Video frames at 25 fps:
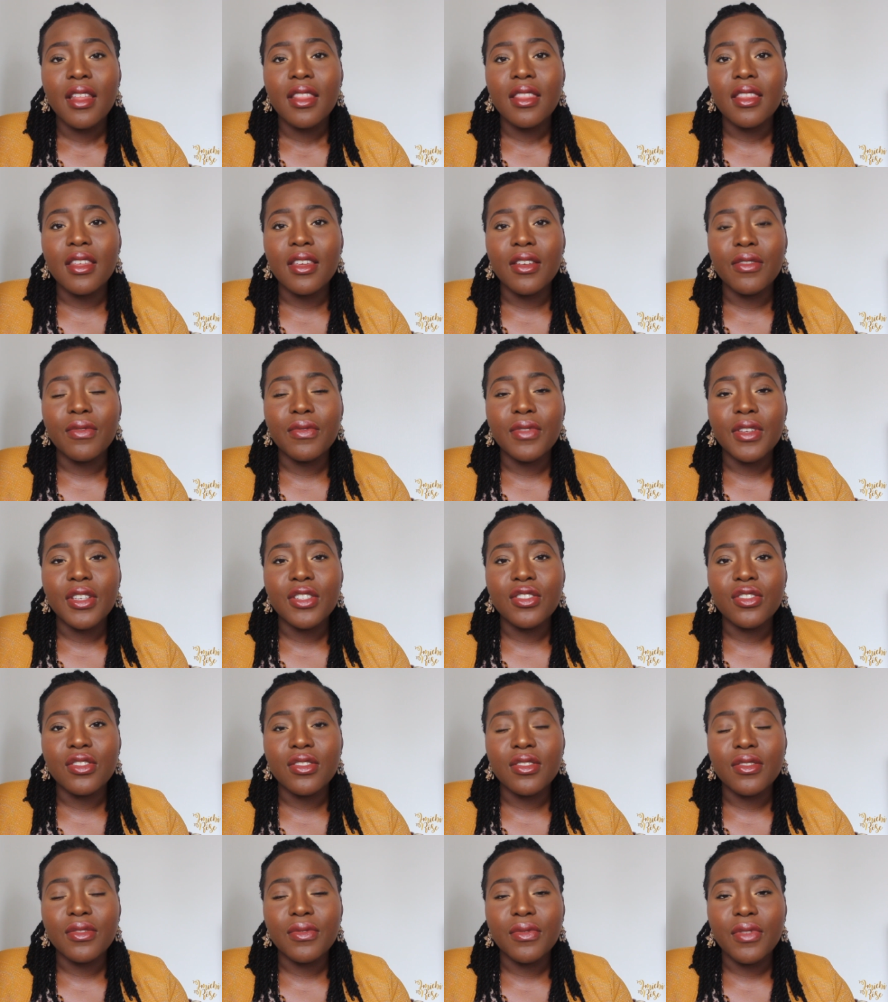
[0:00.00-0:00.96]
the
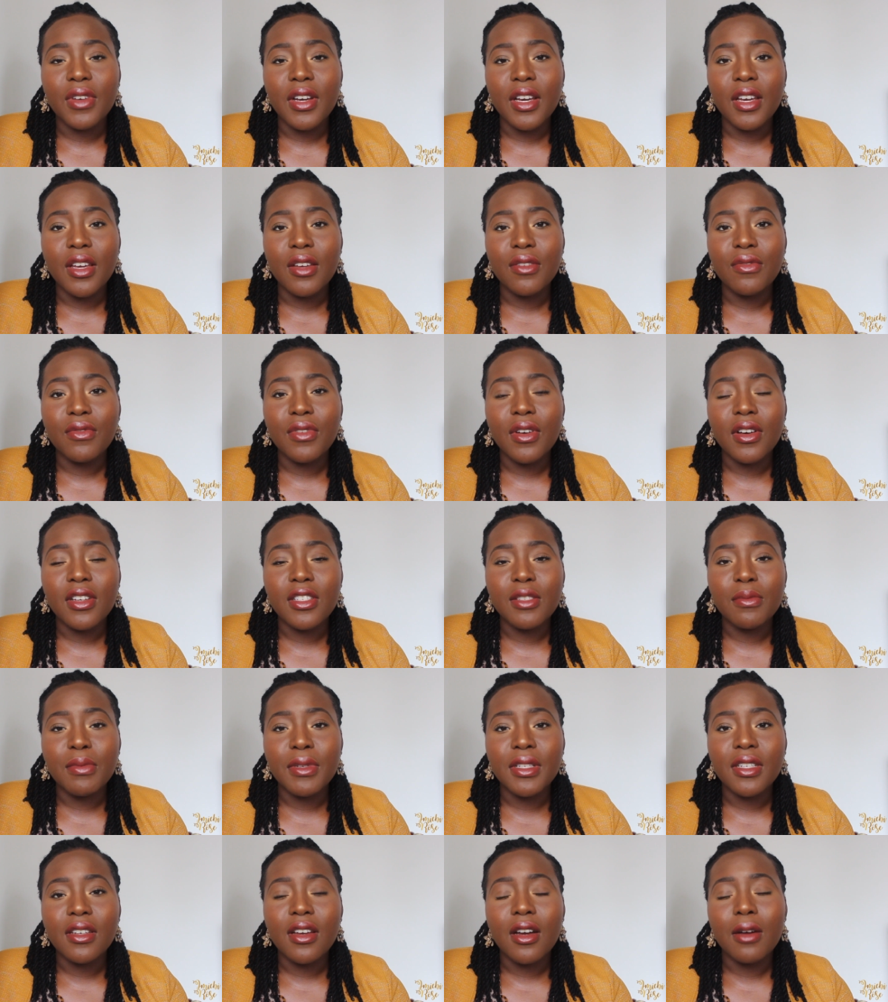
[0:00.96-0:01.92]
Ephesians 5
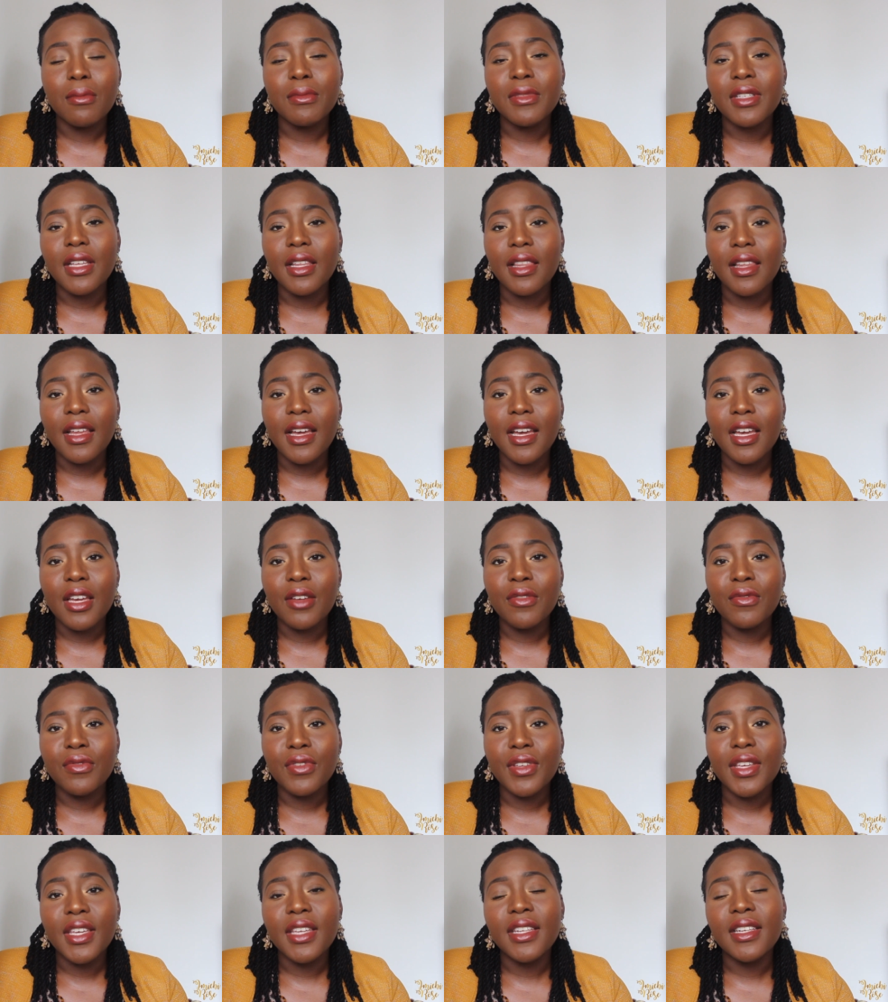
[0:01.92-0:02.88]
husband come to
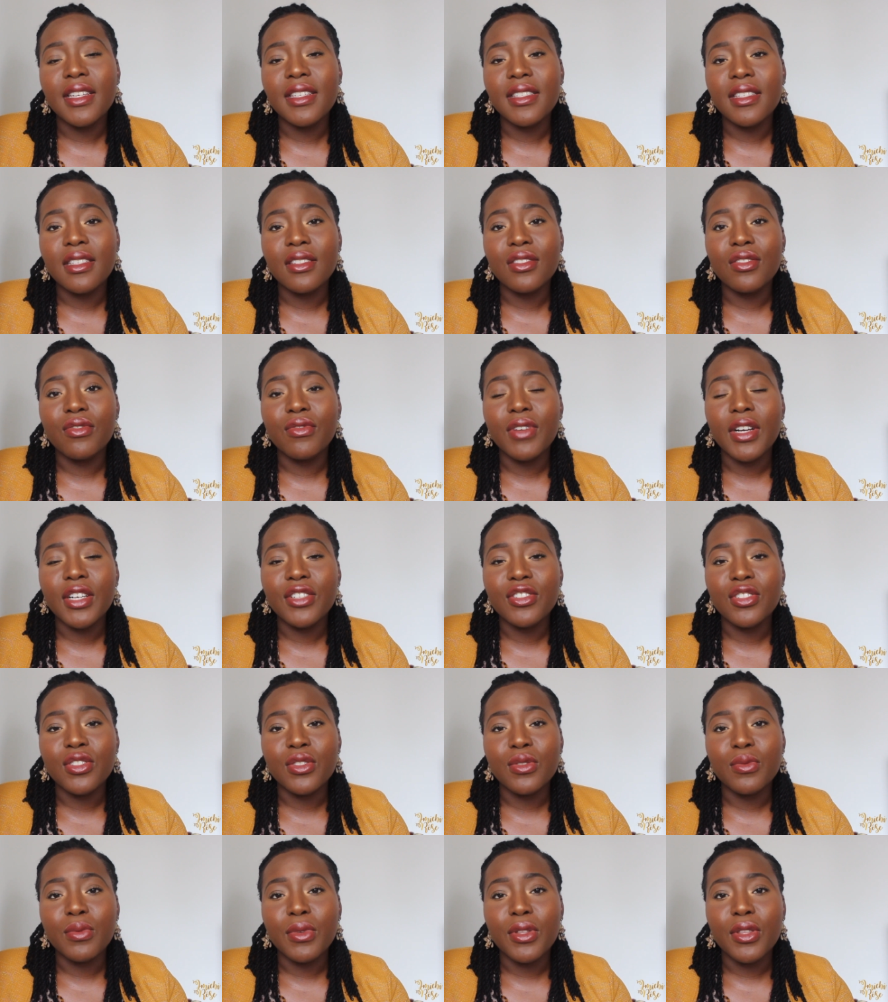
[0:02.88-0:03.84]
life in his
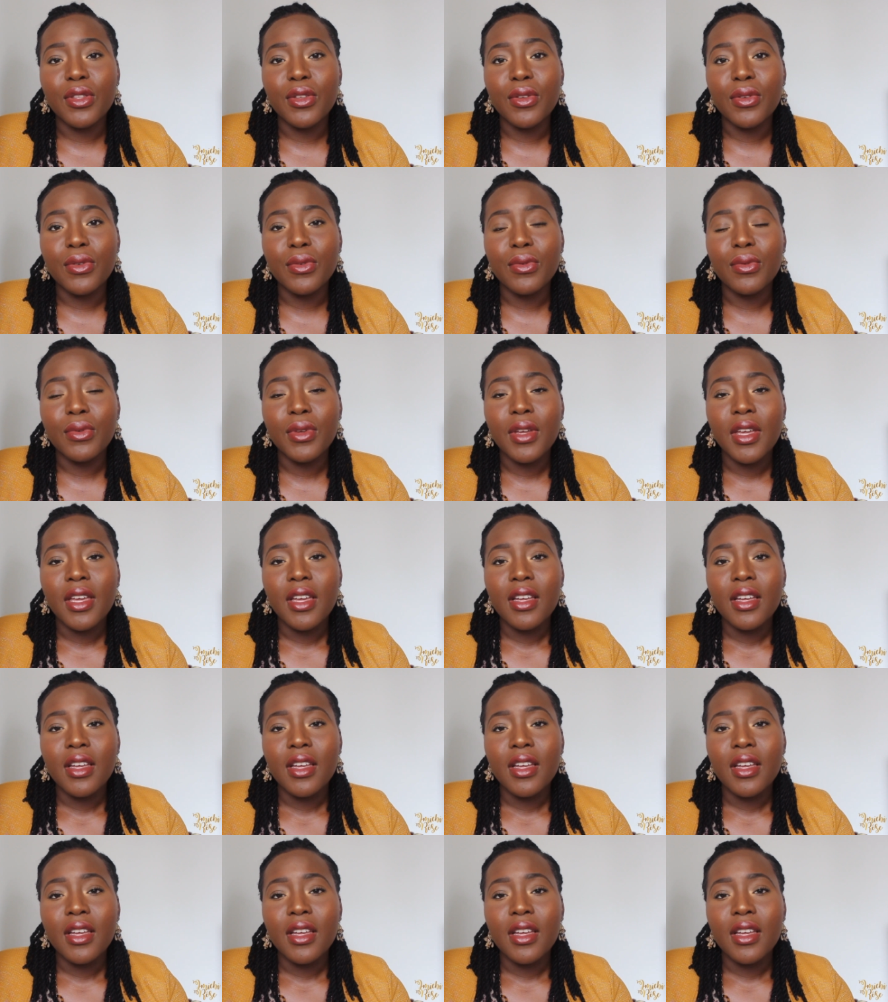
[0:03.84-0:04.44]
interactions with you,